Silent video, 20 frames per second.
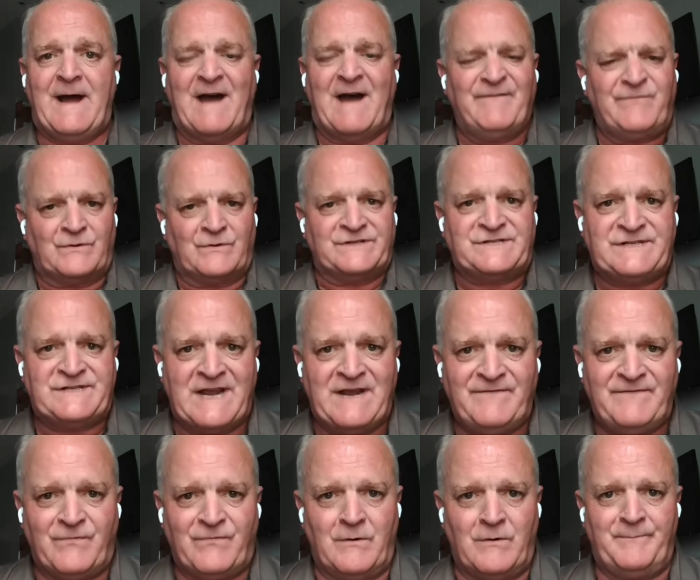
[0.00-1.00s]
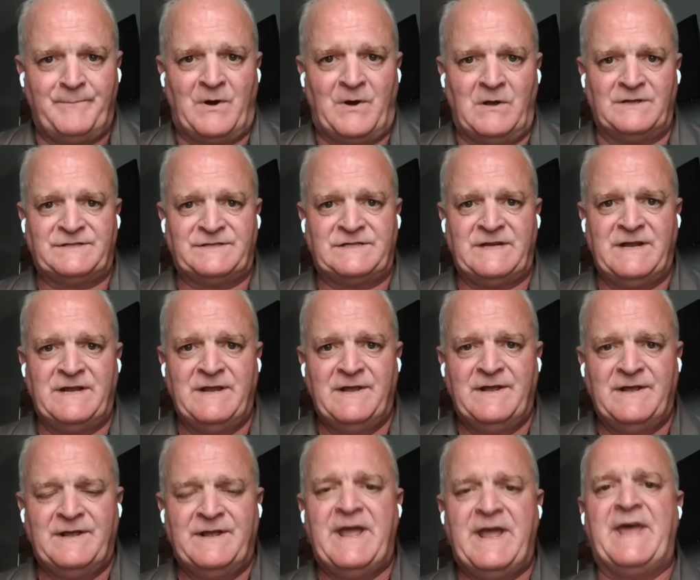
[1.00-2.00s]
I'm for sane foreign policy
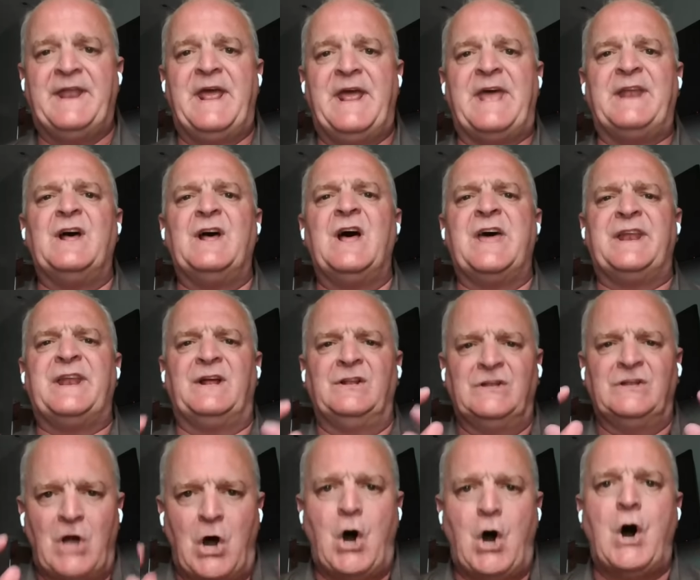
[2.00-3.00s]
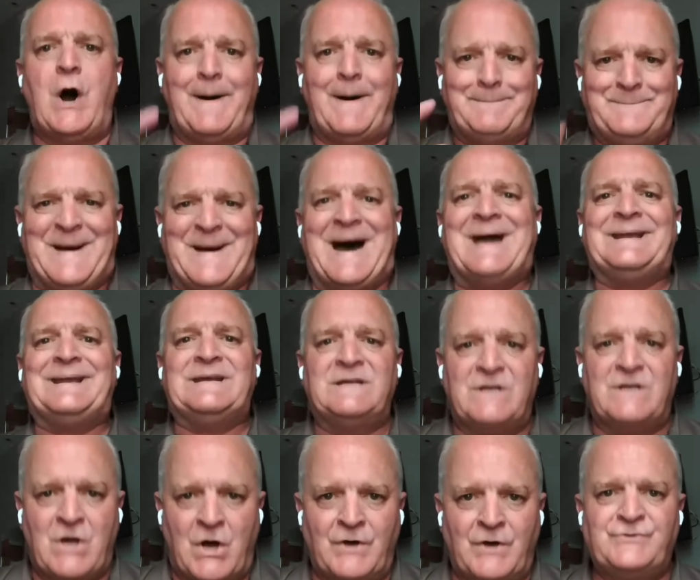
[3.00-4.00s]
and a law-abiding
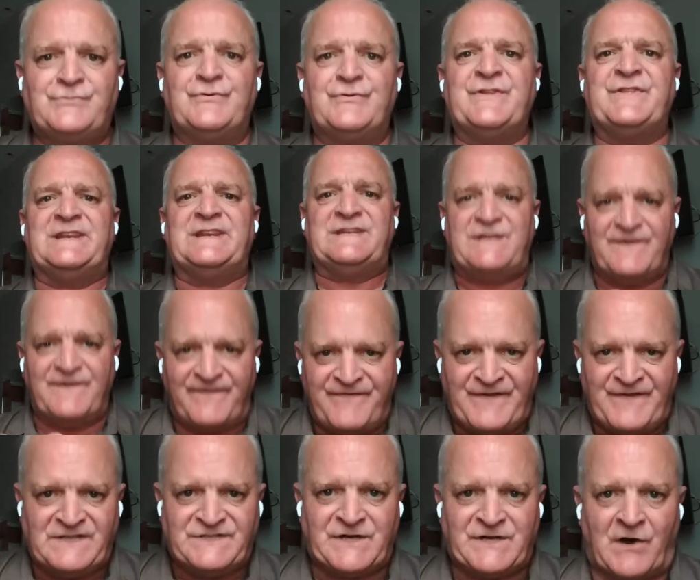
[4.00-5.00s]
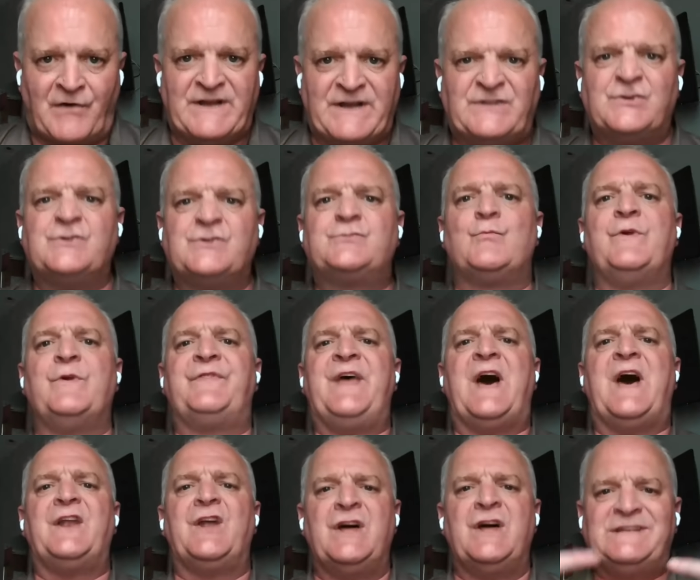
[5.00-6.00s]
country that defends our interests
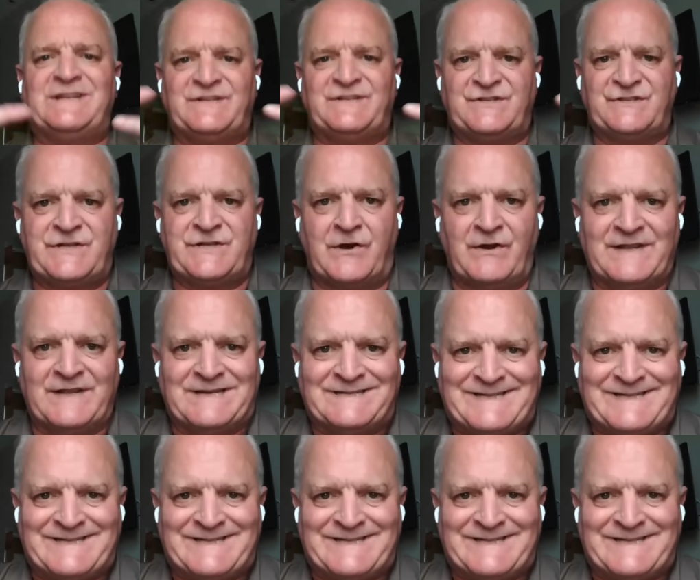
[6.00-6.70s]
without unnecessarily